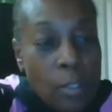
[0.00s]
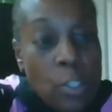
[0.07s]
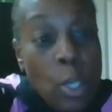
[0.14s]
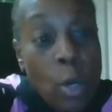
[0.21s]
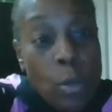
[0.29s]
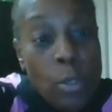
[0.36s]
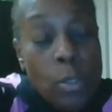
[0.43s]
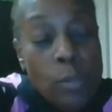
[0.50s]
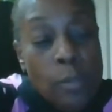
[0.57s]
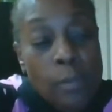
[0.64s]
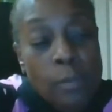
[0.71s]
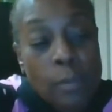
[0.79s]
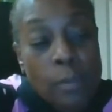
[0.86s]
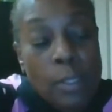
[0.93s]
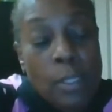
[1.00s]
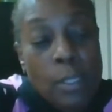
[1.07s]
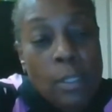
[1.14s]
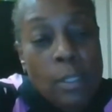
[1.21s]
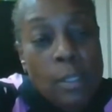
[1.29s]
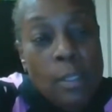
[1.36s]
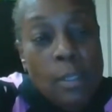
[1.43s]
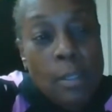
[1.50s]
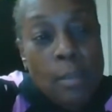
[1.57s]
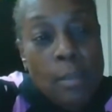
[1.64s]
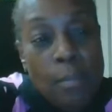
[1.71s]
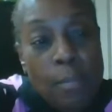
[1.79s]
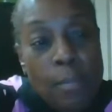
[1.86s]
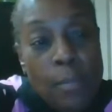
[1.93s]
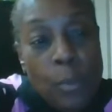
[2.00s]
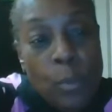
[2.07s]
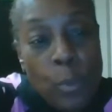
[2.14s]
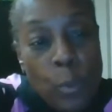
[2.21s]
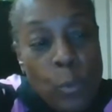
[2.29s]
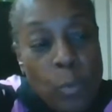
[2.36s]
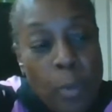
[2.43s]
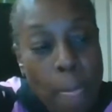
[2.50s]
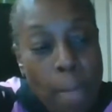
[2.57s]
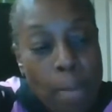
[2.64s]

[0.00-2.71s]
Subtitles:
Total group.